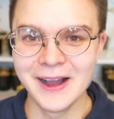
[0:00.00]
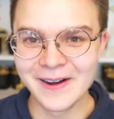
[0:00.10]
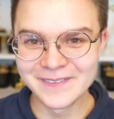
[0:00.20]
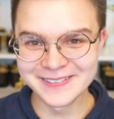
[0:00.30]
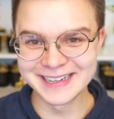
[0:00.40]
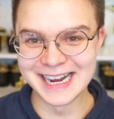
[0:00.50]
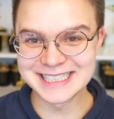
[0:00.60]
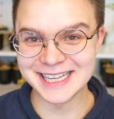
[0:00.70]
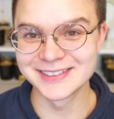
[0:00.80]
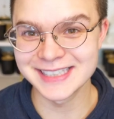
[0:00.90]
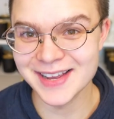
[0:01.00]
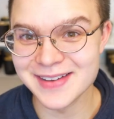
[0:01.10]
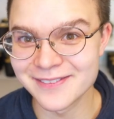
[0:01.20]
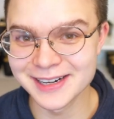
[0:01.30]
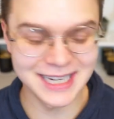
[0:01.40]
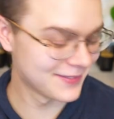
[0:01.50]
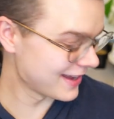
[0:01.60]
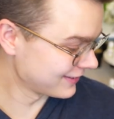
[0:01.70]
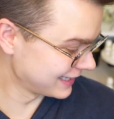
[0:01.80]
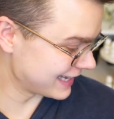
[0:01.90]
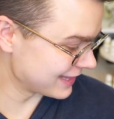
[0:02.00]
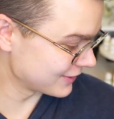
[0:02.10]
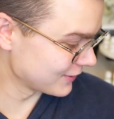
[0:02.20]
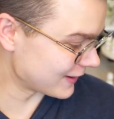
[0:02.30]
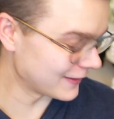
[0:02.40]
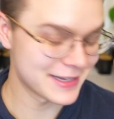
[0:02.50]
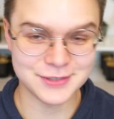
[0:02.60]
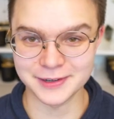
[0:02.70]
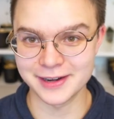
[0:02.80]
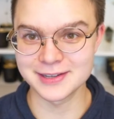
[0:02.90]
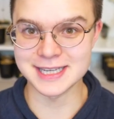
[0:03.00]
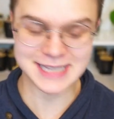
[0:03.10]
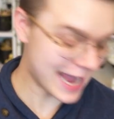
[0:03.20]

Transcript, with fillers: Oh my gosh, I don't think I'm ever gonna be able to get through all these fragrances.